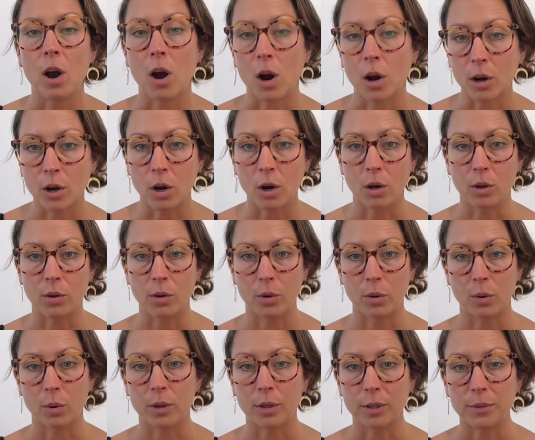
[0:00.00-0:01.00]
are all
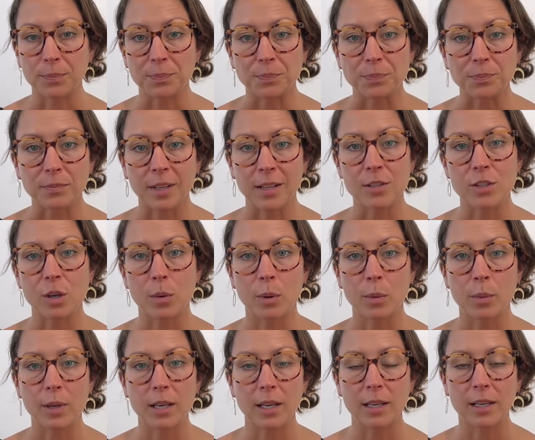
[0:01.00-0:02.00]
whole. And so
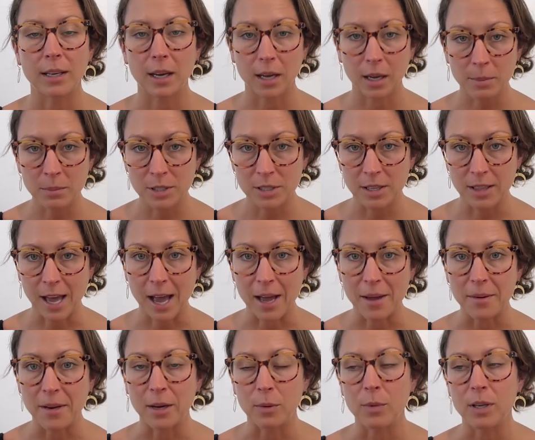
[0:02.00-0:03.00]
when we can come to
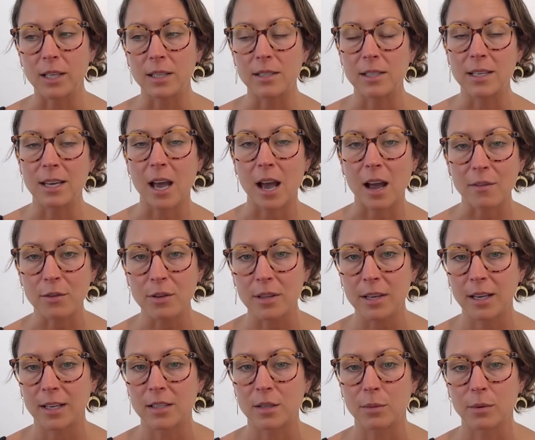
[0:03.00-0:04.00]
that and we can see
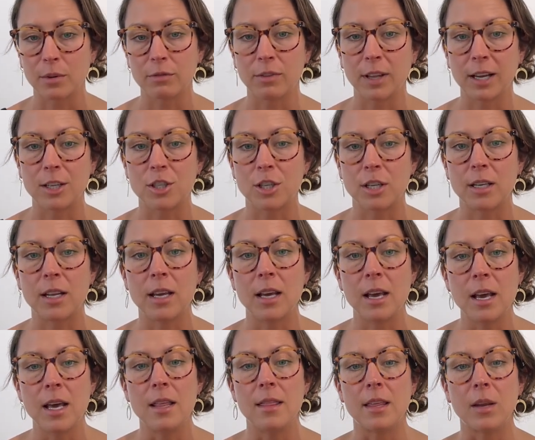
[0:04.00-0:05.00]
everything as a reflection,
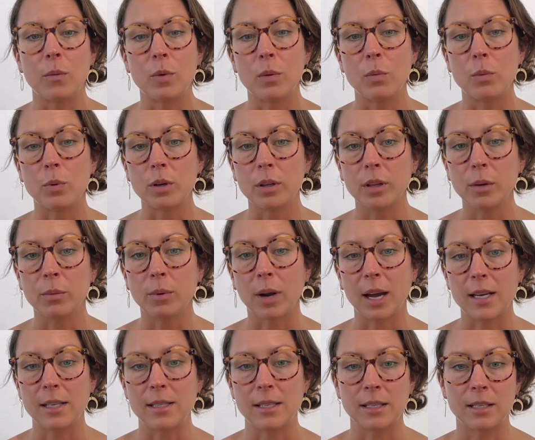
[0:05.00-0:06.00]
then we really
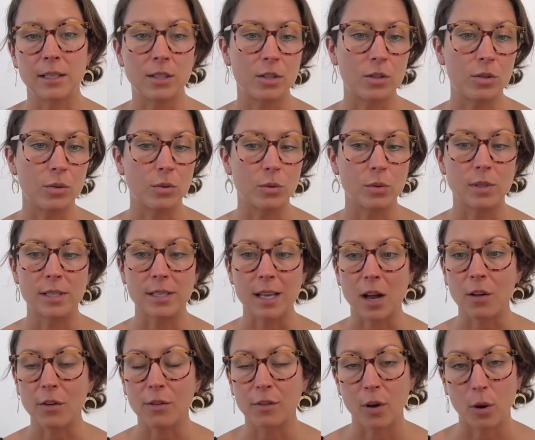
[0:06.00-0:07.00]
rise into
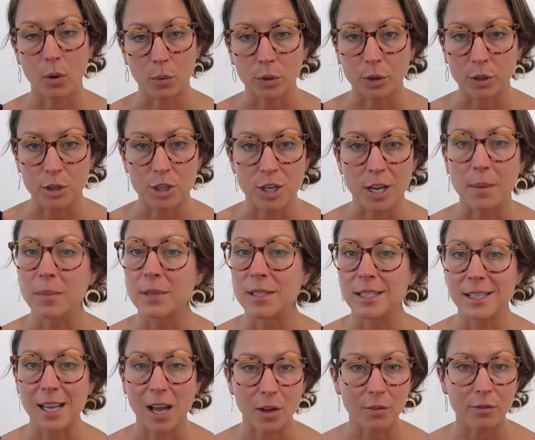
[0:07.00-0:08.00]
self-ownership,
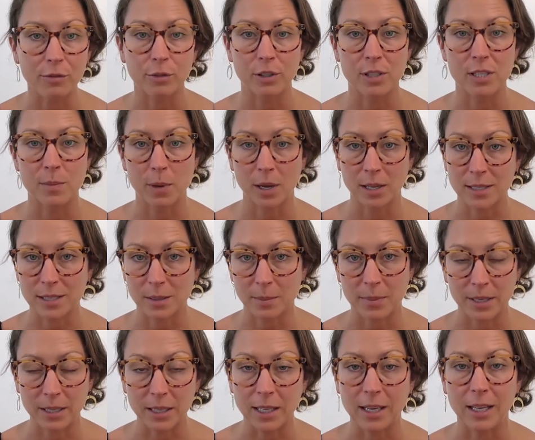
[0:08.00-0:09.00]

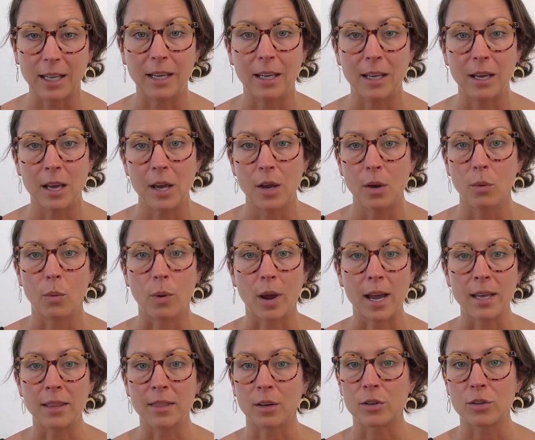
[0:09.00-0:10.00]
self-responsibility,
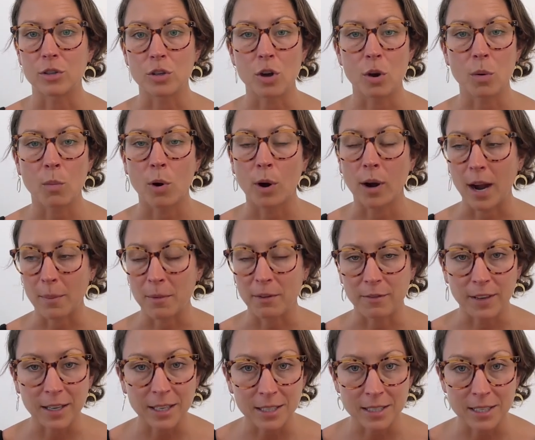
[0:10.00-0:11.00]
right? There's no more I'm a
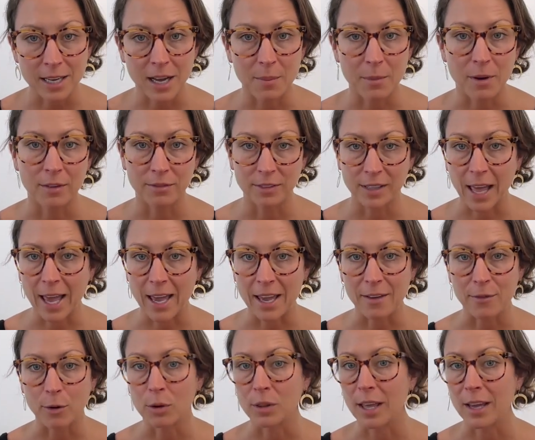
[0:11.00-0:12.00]
victim of
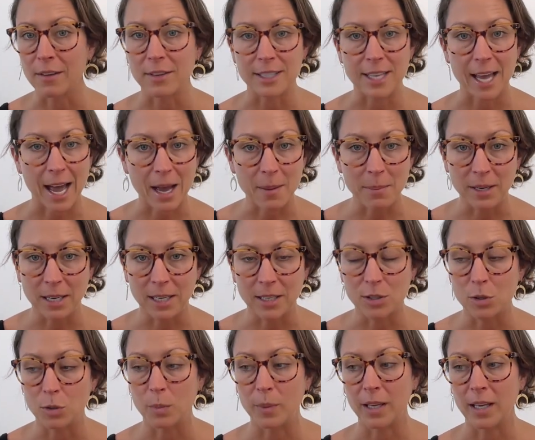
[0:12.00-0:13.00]
life or life is happening
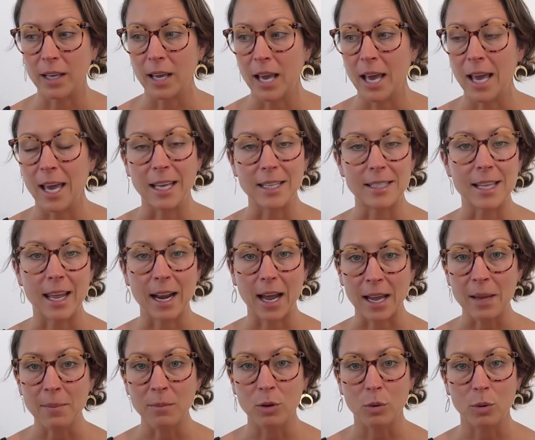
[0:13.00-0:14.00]
to me. It's that
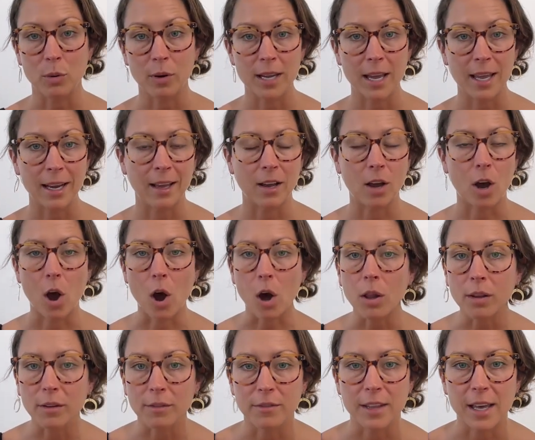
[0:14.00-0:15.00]
I am creating
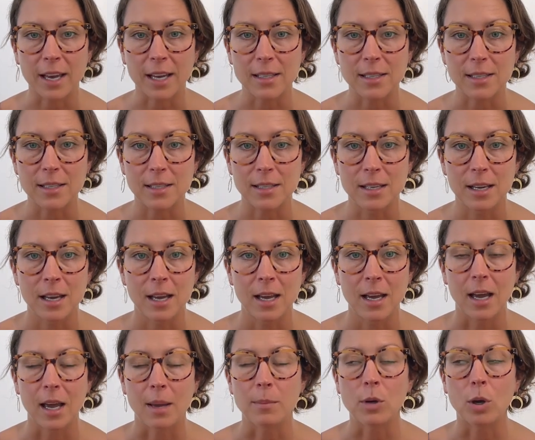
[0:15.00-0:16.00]
all of this.
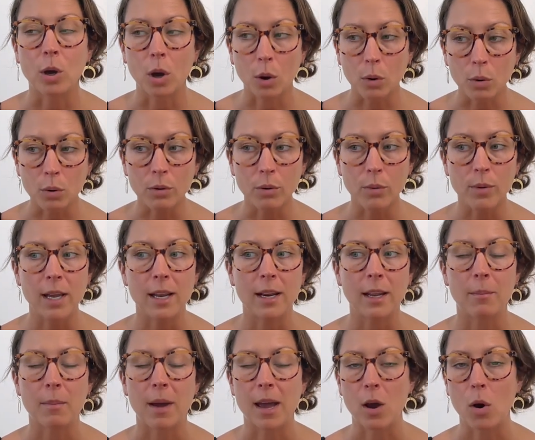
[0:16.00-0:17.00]
I'm
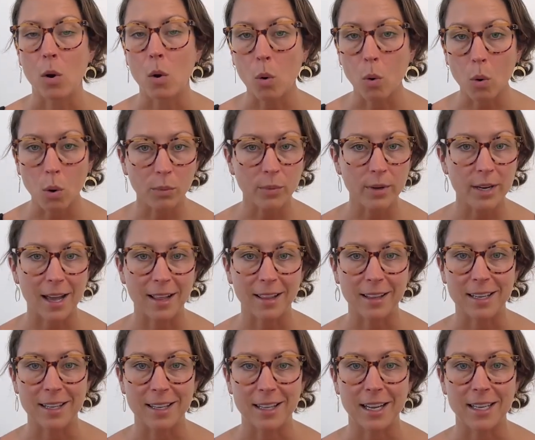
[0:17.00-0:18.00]
co-creating my whole
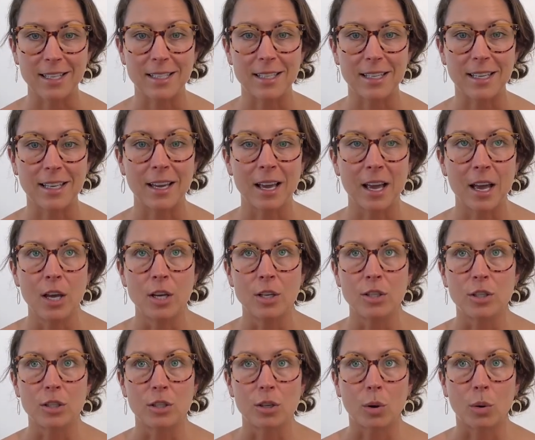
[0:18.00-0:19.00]
reality that I see.
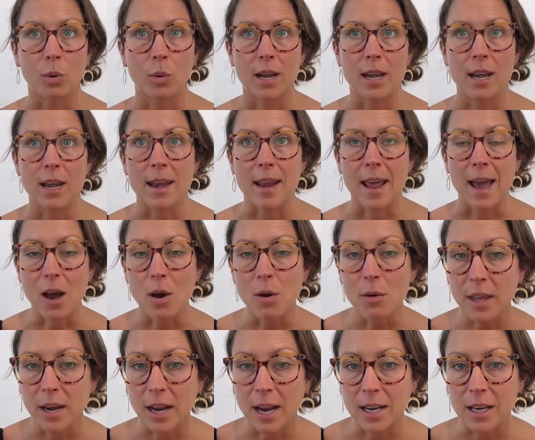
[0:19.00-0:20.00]
So now
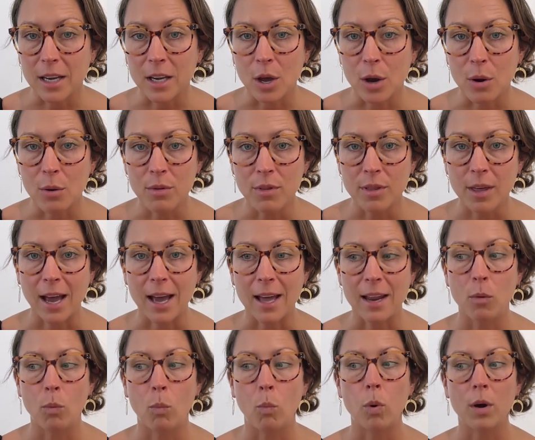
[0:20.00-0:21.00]
that I know
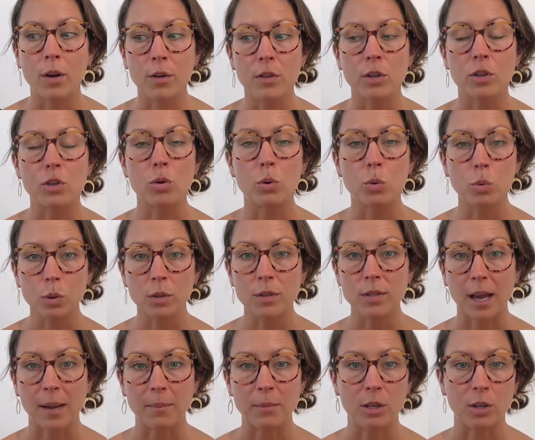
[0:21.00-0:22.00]
that, what are the
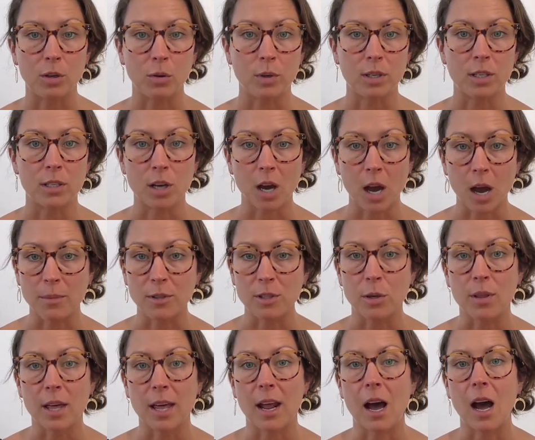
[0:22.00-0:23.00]
tools I'm going to adopt
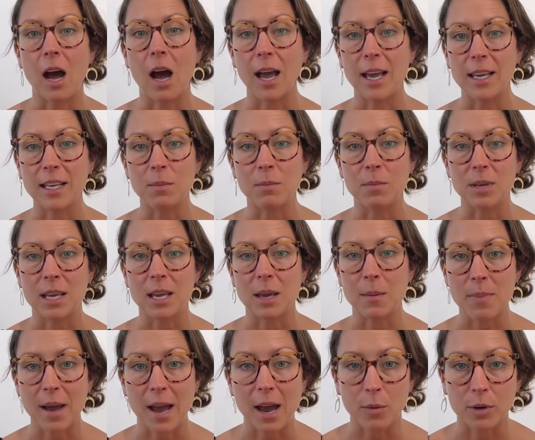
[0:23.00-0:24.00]
so that I can be
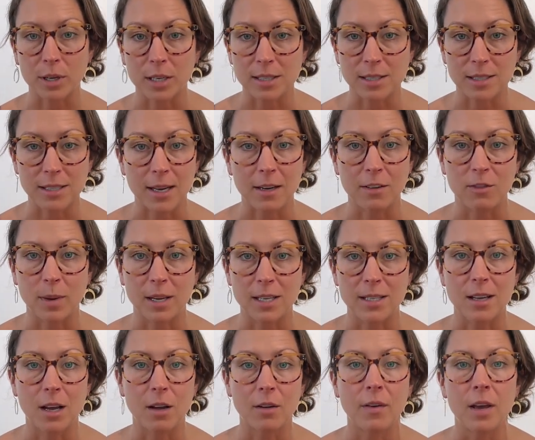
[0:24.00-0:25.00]
empowered inside of
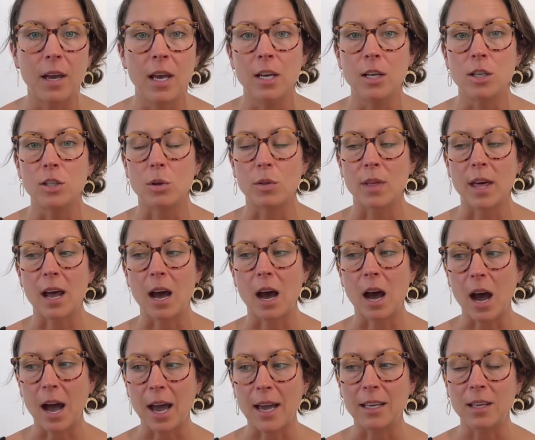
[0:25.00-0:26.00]
myself, so that
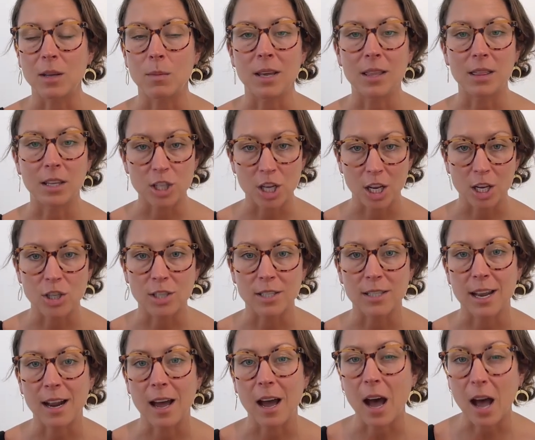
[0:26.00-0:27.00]
I can make the changes
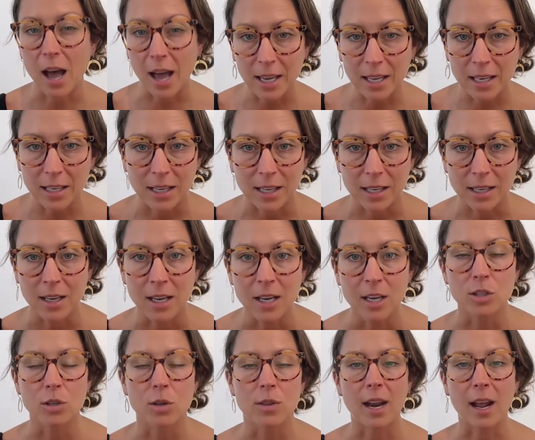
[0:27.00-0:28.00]
that I need,
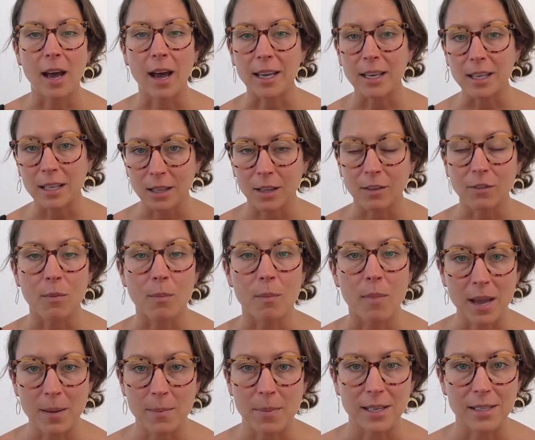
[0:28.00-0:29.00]
so that I can live
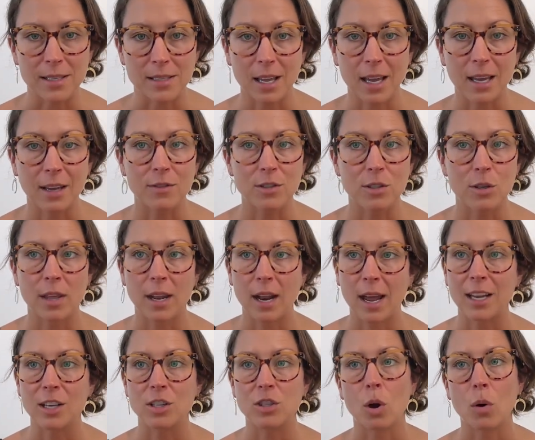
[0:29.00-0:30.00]
my best life, so that
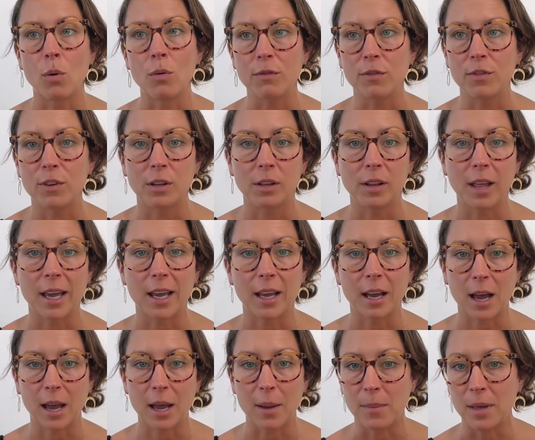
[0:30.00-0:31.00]
I don't feel like
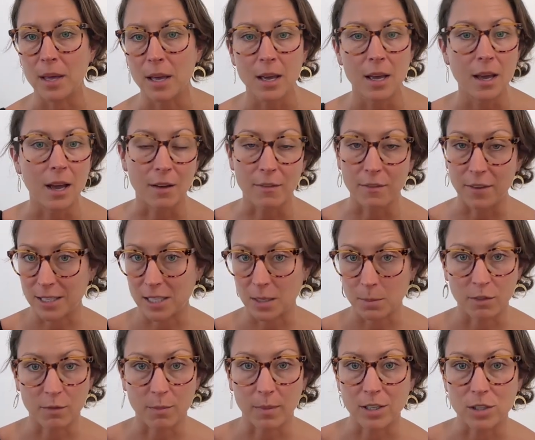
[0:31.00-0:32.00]
I'm a
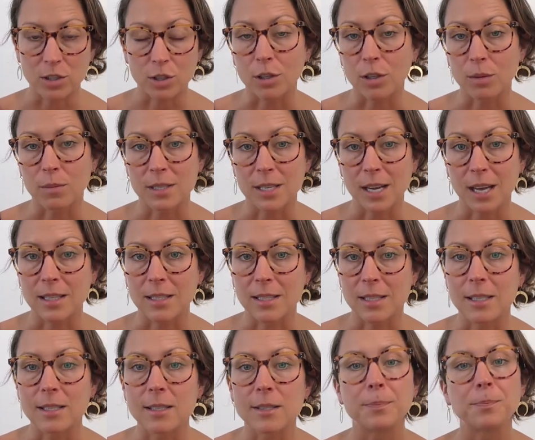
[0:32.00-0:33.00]
victim of my
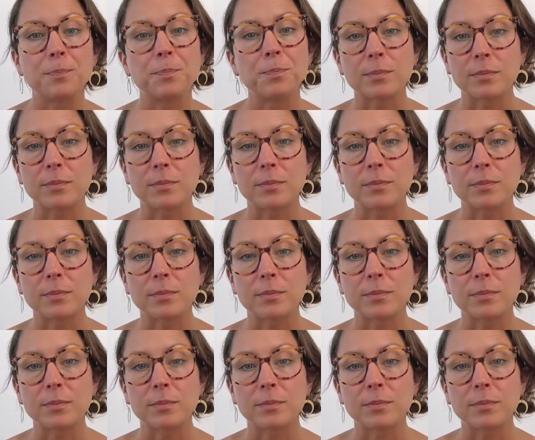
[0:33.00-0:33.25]
circumstances.